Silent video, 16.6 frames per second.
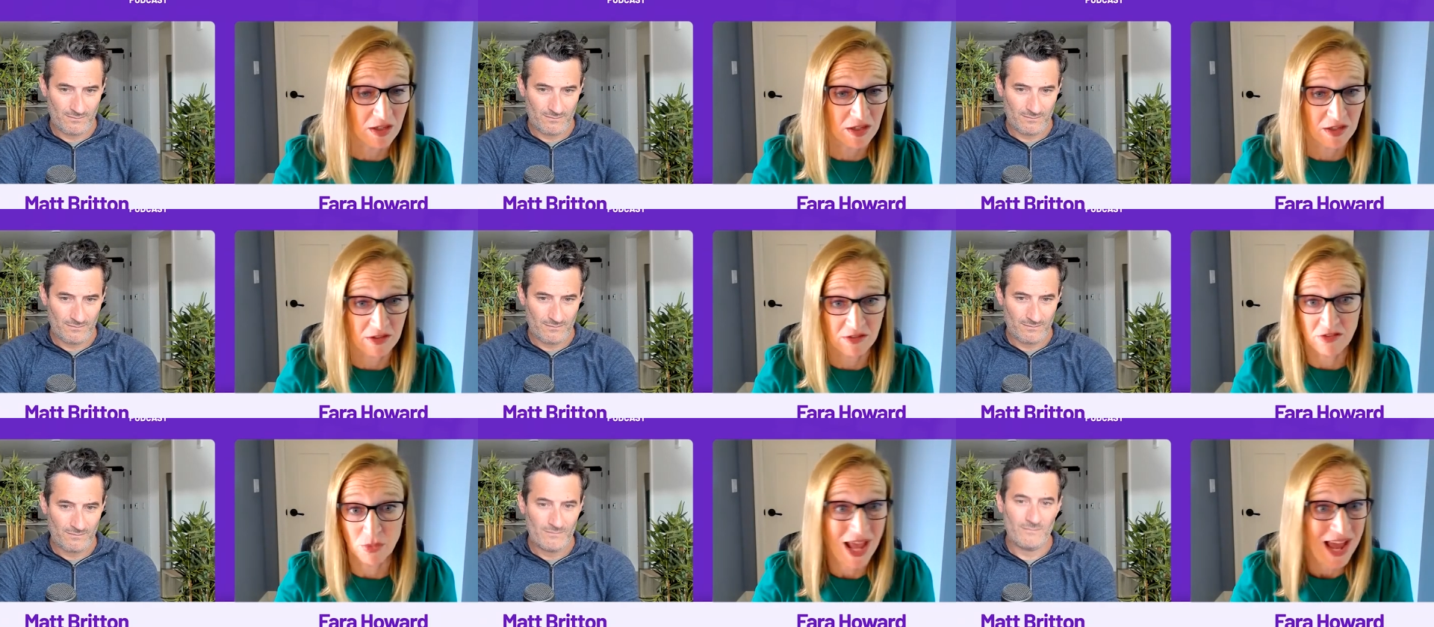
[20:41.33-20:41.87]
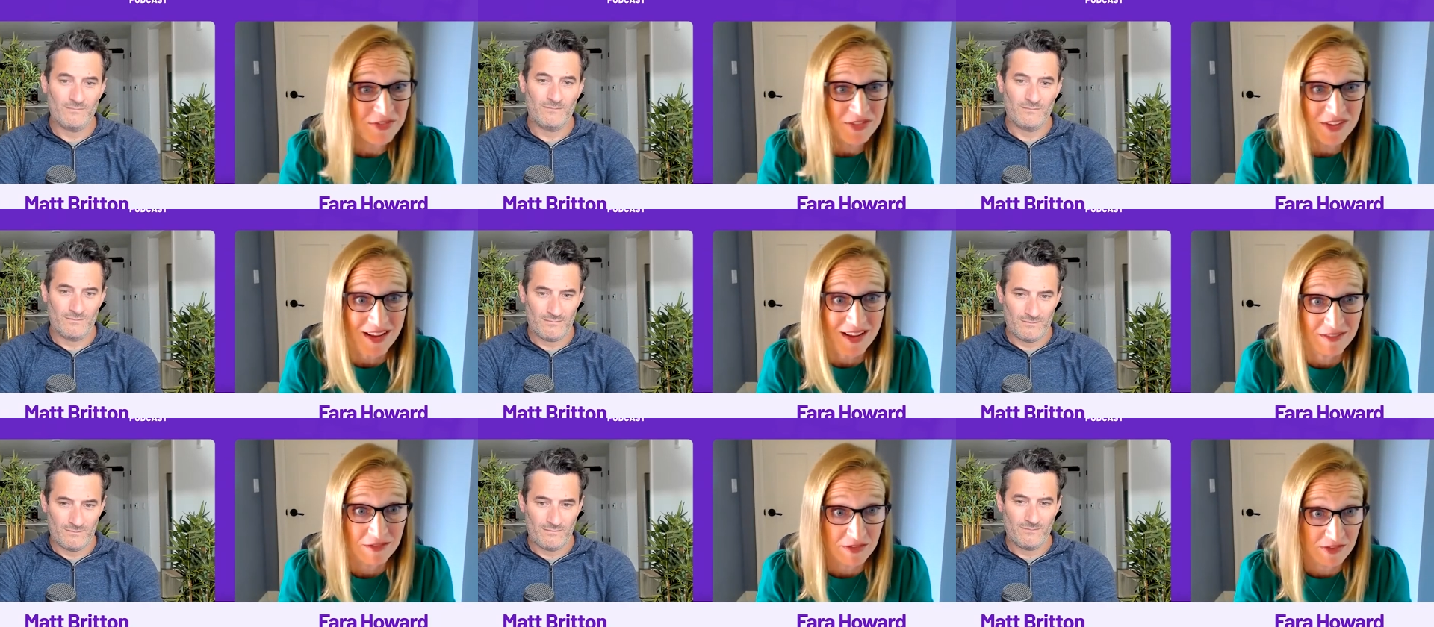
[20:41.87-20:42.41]
Speaker 1: And so we have to
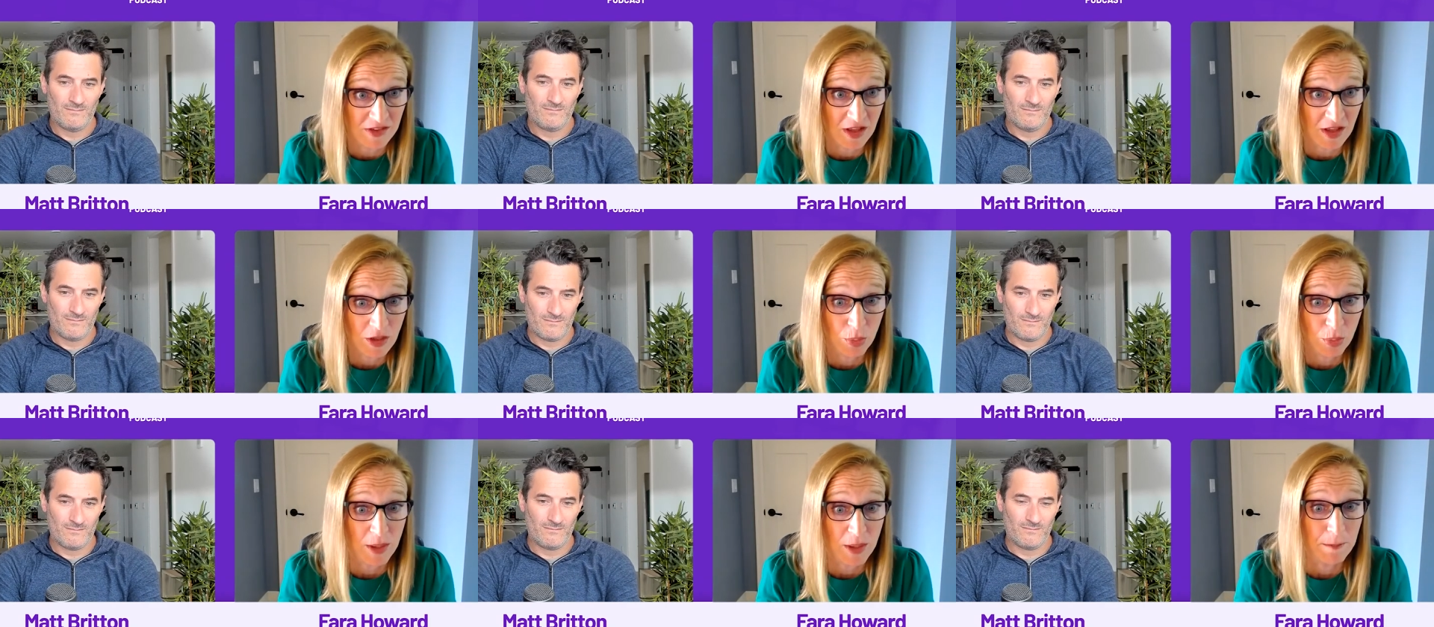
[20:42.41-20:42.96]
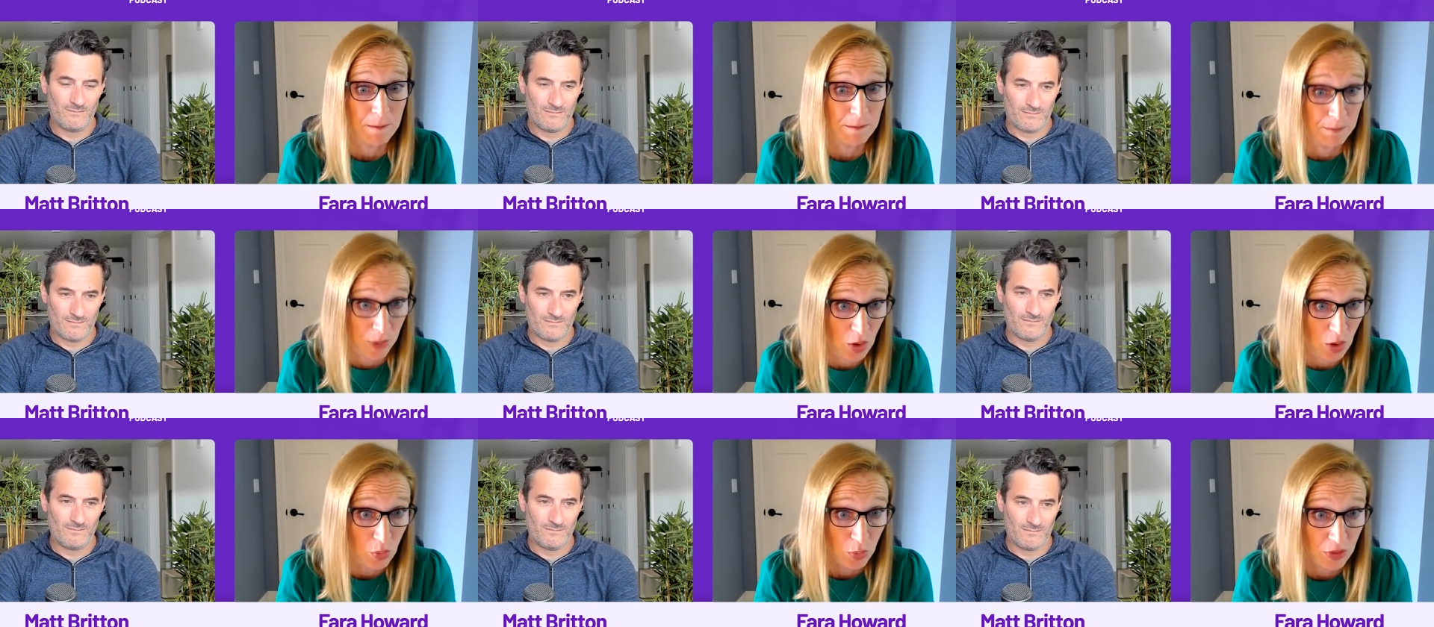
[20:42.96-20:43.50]
celebrate
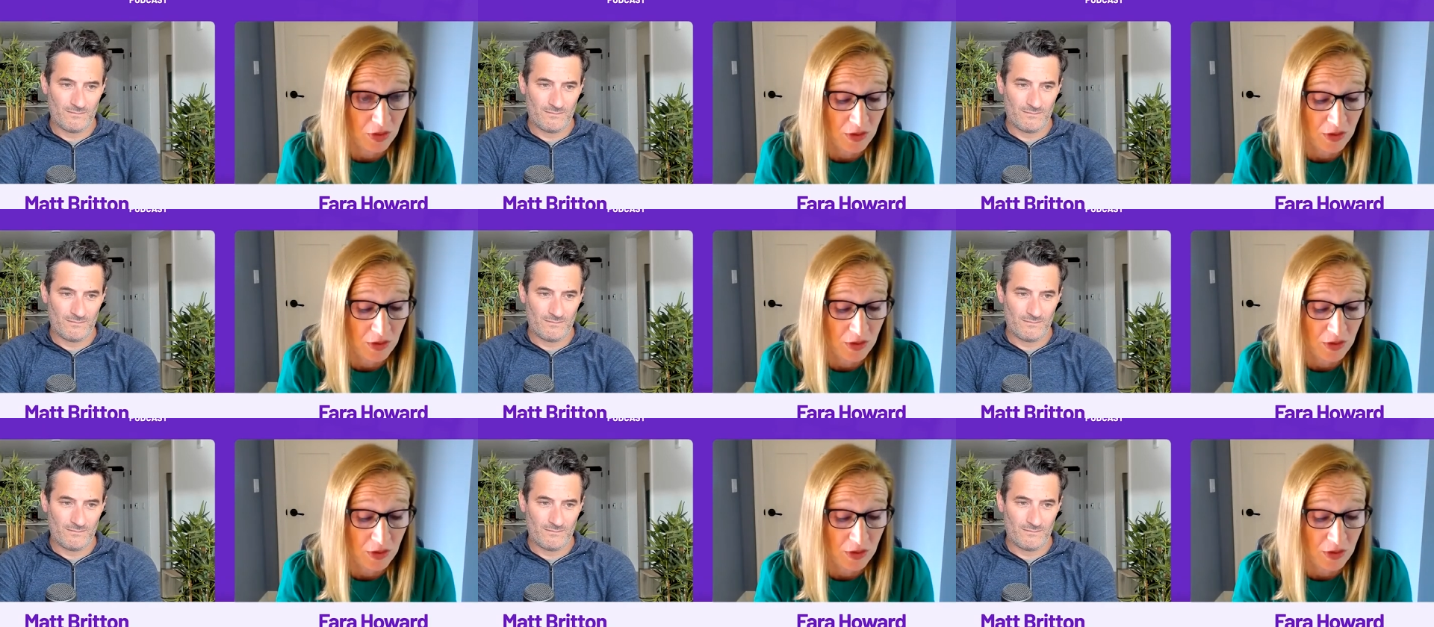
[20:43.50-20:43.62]
both.